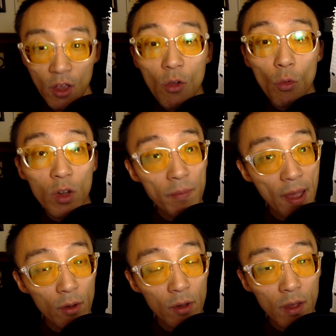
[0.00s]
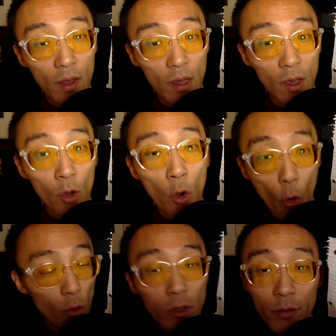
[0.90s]
What about a
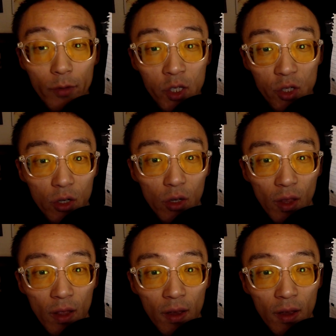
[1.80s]
quarter of a circle?